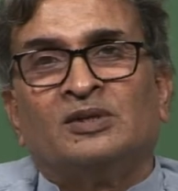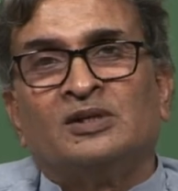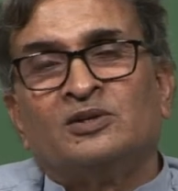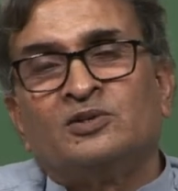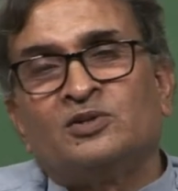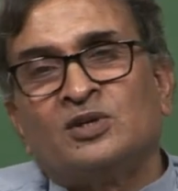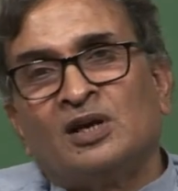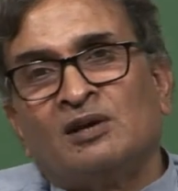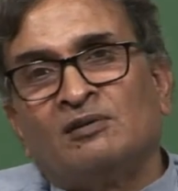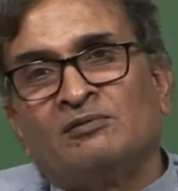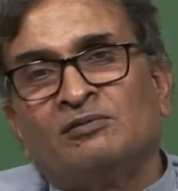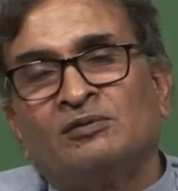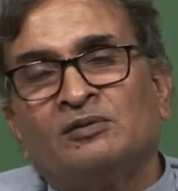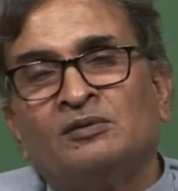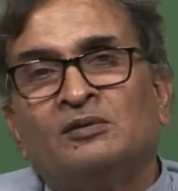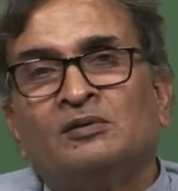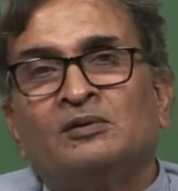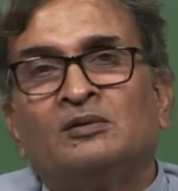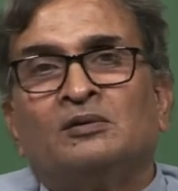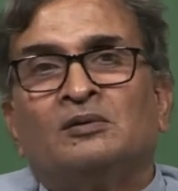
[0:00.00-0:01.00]
with itself,
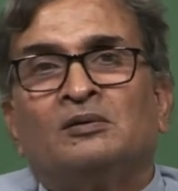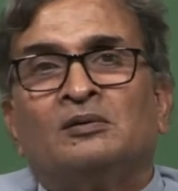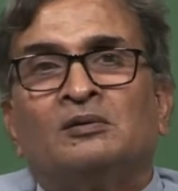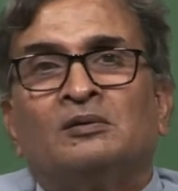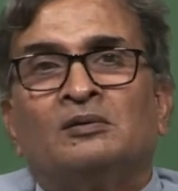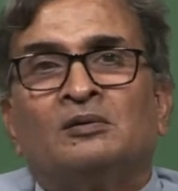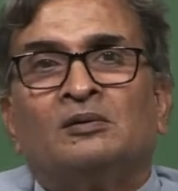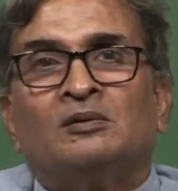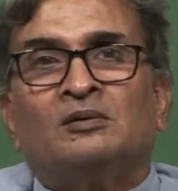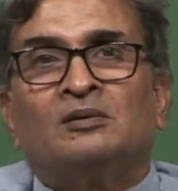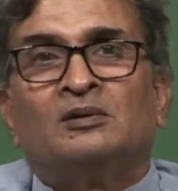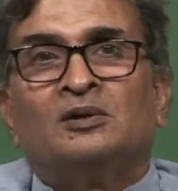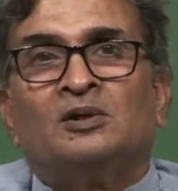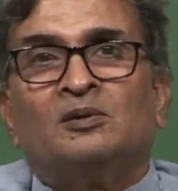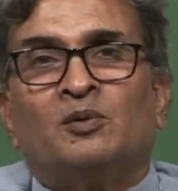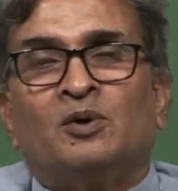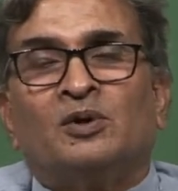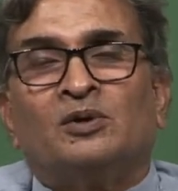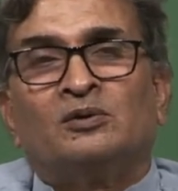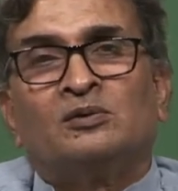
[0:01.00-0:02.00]
the
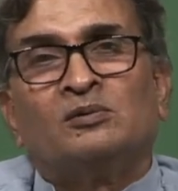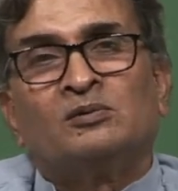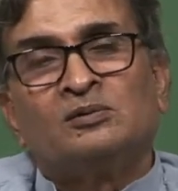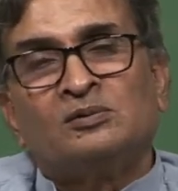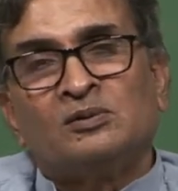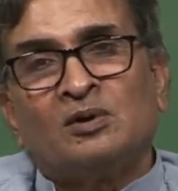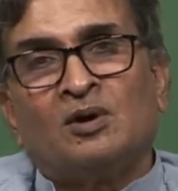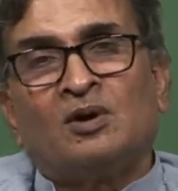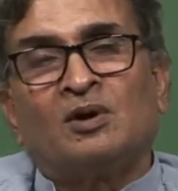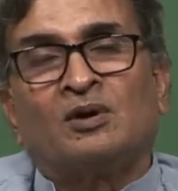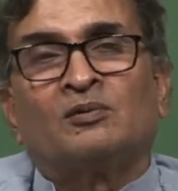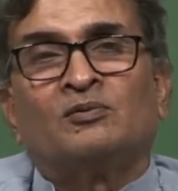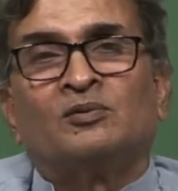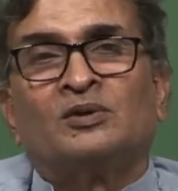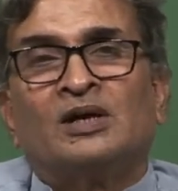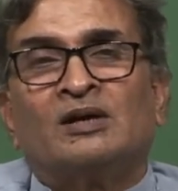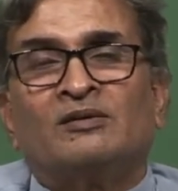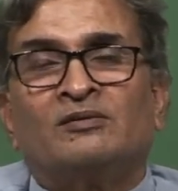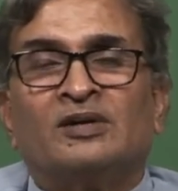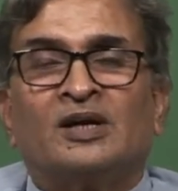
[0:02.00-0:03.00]
molecules, or
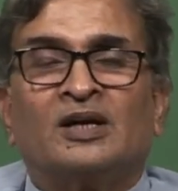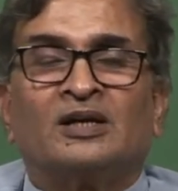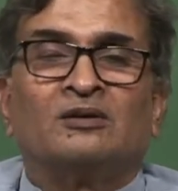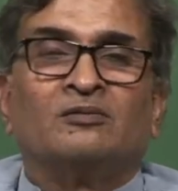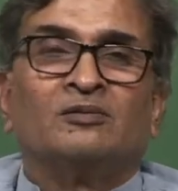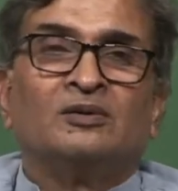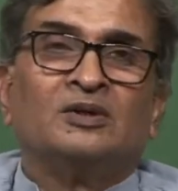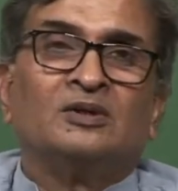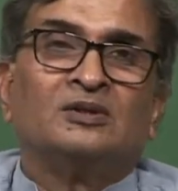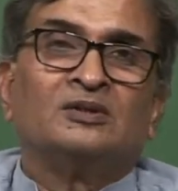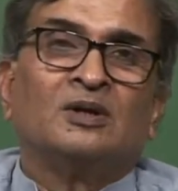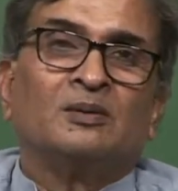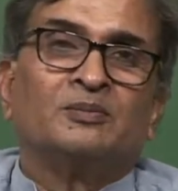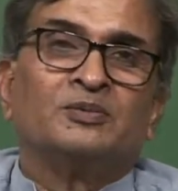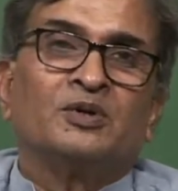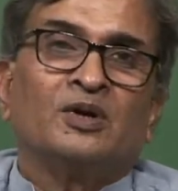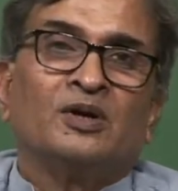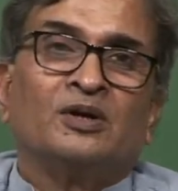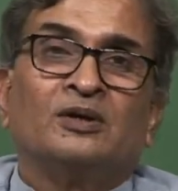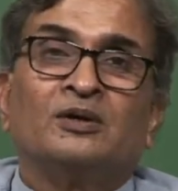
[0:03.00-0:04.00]
would have reacted with the
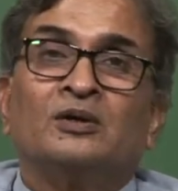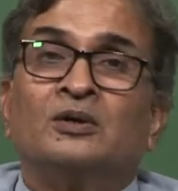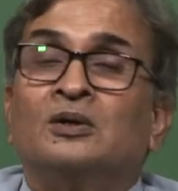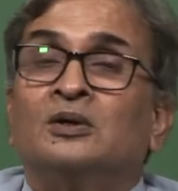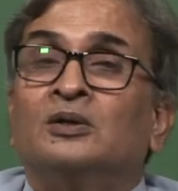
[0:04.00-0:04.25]
substrate.